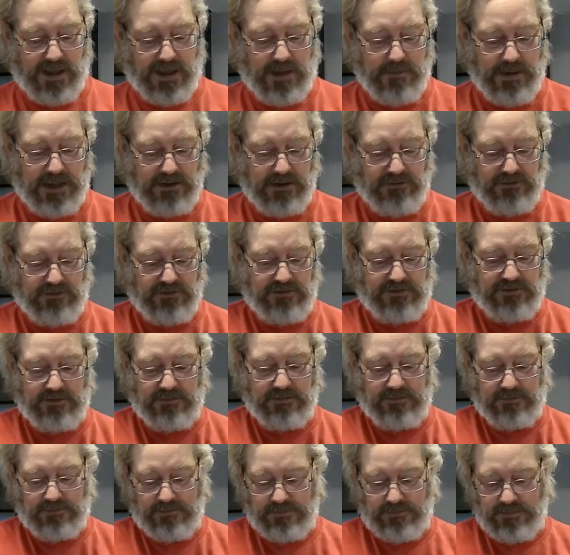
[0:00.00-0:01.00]
I'm anxious.
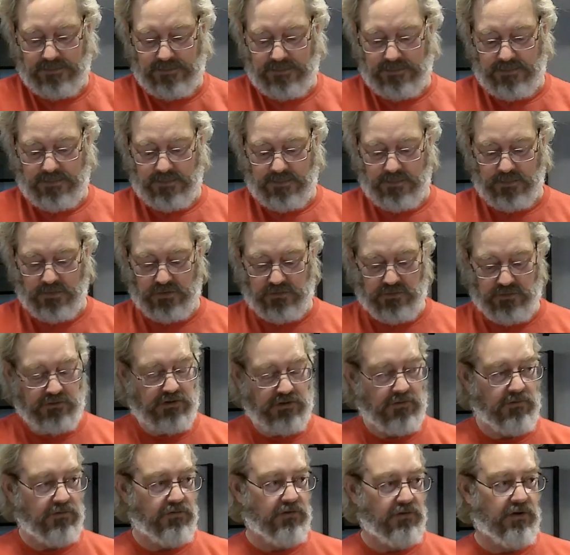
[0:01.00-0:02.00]
Which one
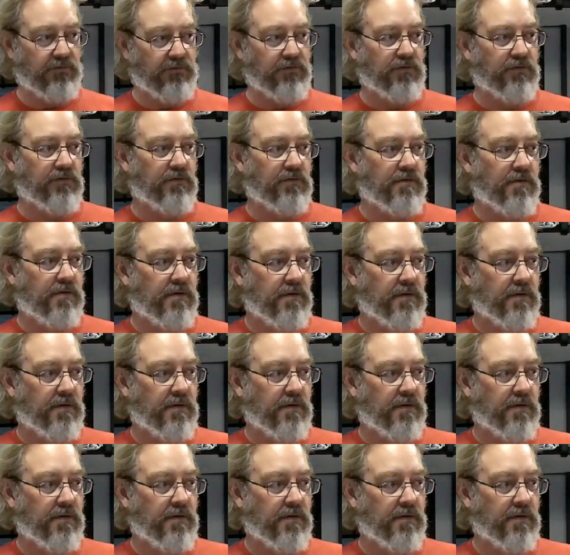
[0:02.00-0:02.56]
should we try first?